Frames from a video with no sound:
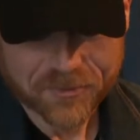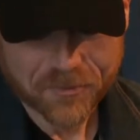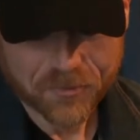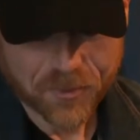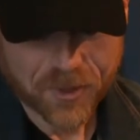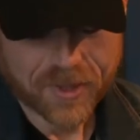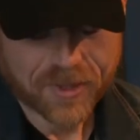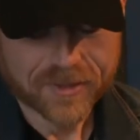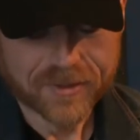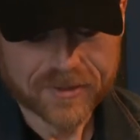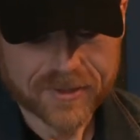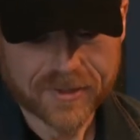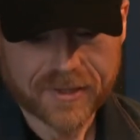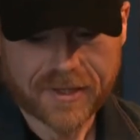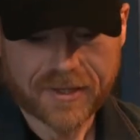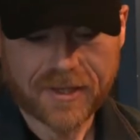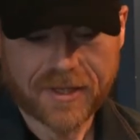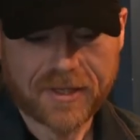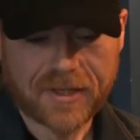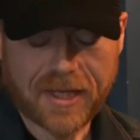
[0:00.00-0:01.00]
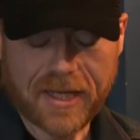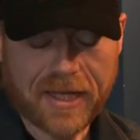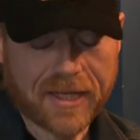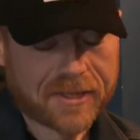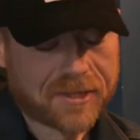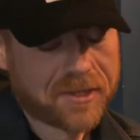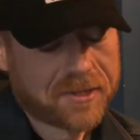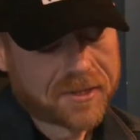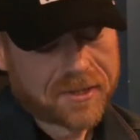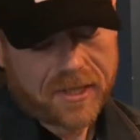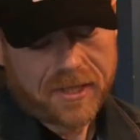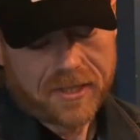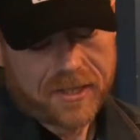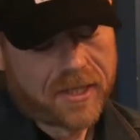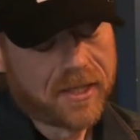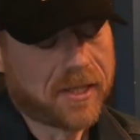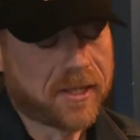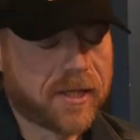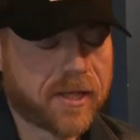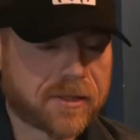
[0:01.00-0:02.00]
but uh, it just it
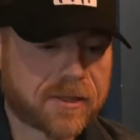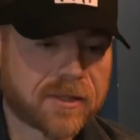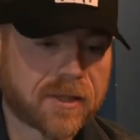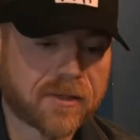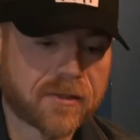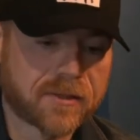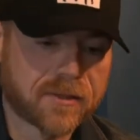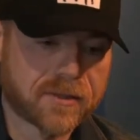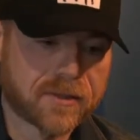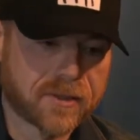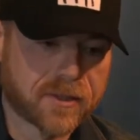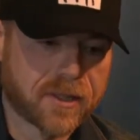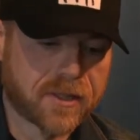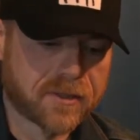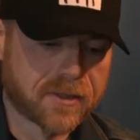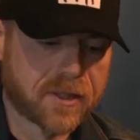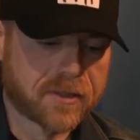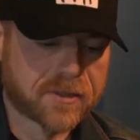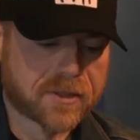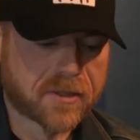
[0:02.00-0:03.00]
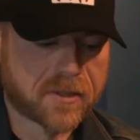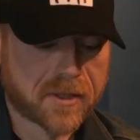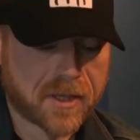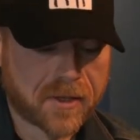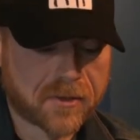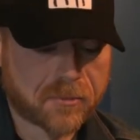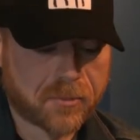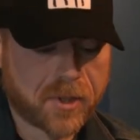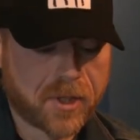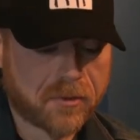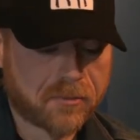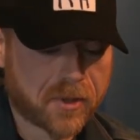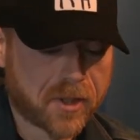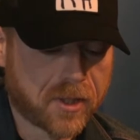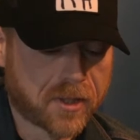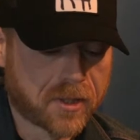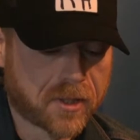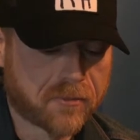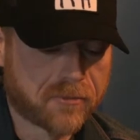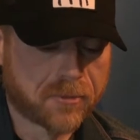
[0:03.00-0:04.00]
did. It turned it, it turned out to be
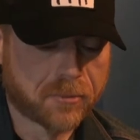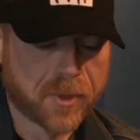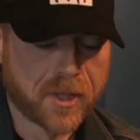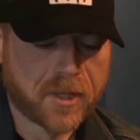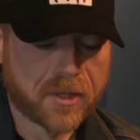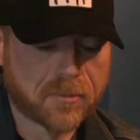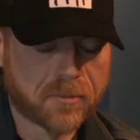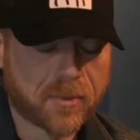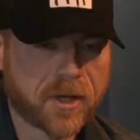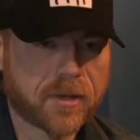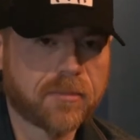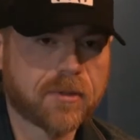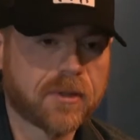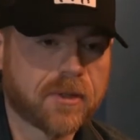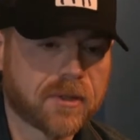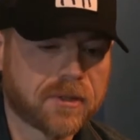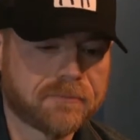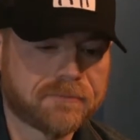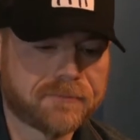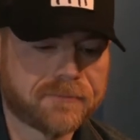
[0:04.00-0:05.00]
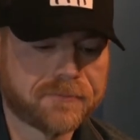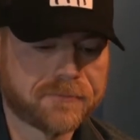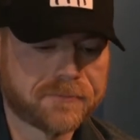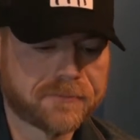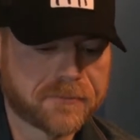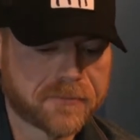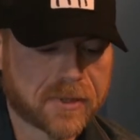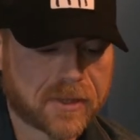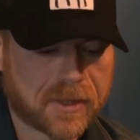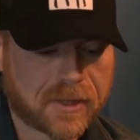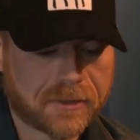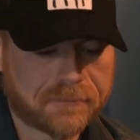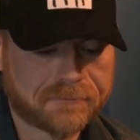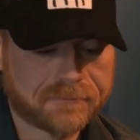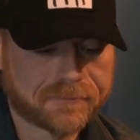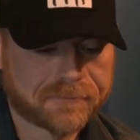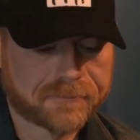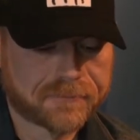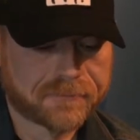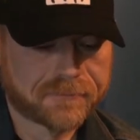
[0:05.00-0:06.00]
really good for me to be able to,
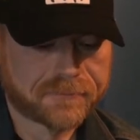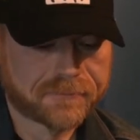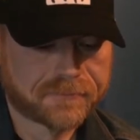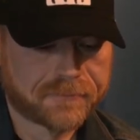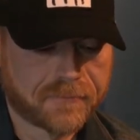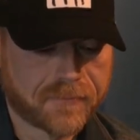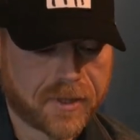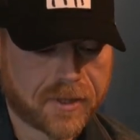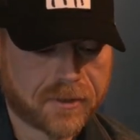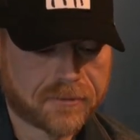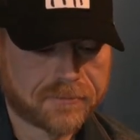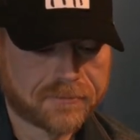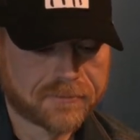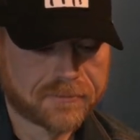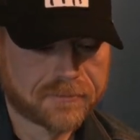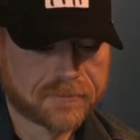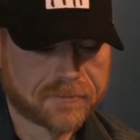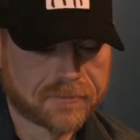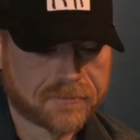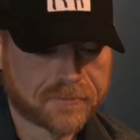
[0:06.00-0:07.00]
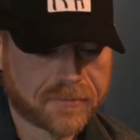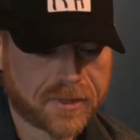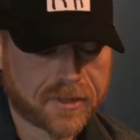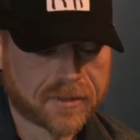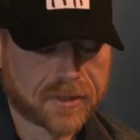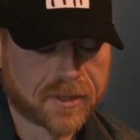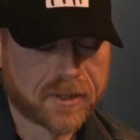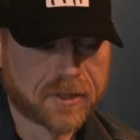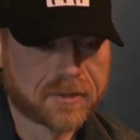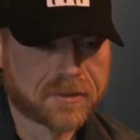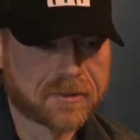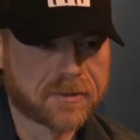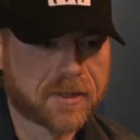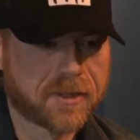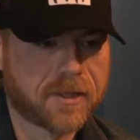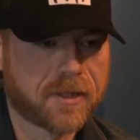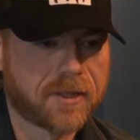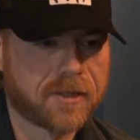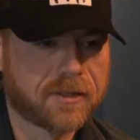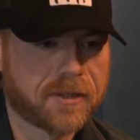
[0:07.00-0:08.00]
um, you know, get things
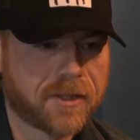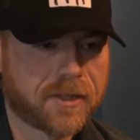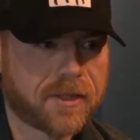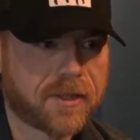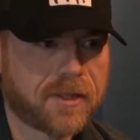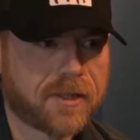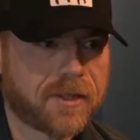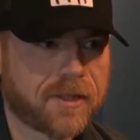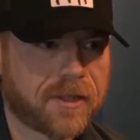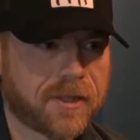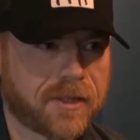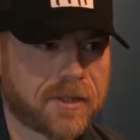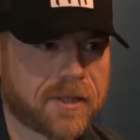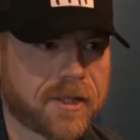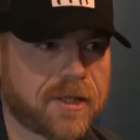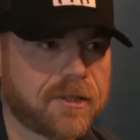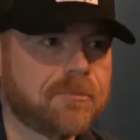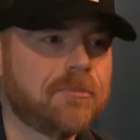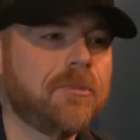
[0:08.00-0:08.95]
uh, get things